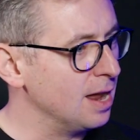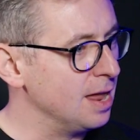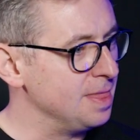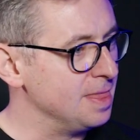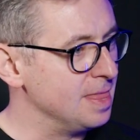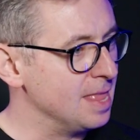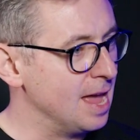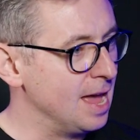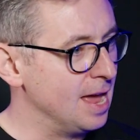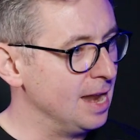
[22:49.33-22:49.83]

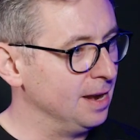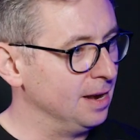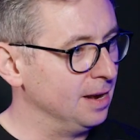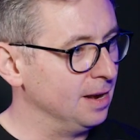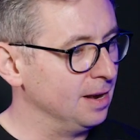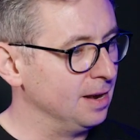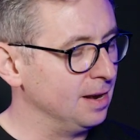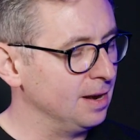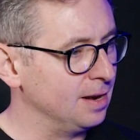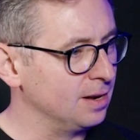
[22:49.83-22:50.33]
and
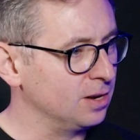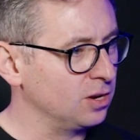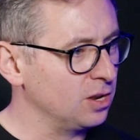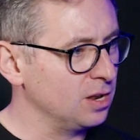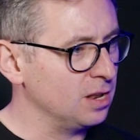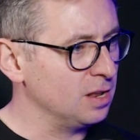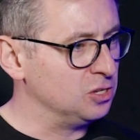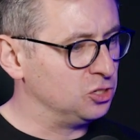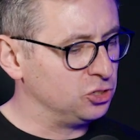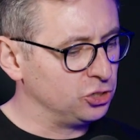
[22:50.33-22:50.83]
then
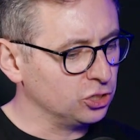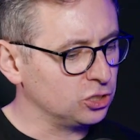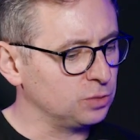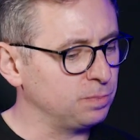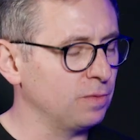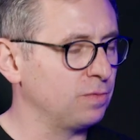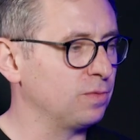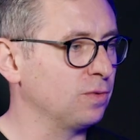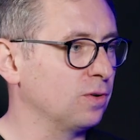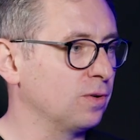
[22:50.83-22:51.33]

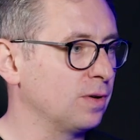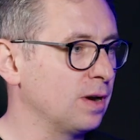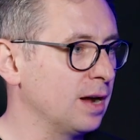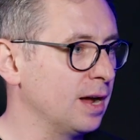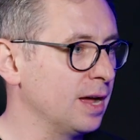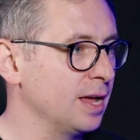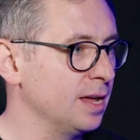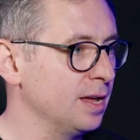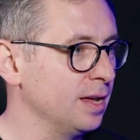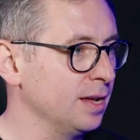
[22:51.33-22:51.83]
just before
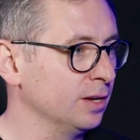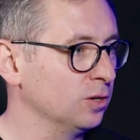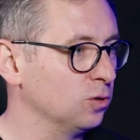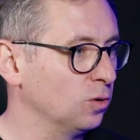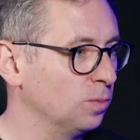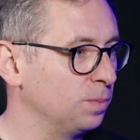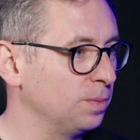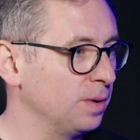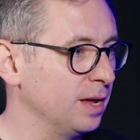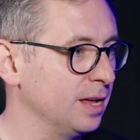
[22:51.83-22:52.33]
I
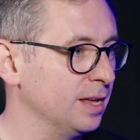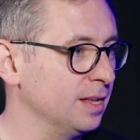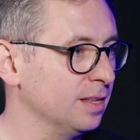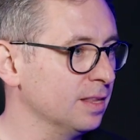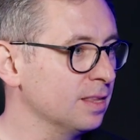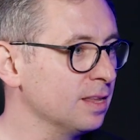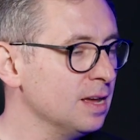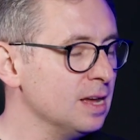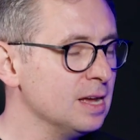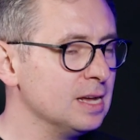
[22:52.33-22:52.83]

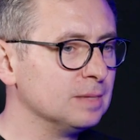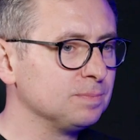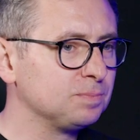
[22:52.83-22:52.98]
incorporated.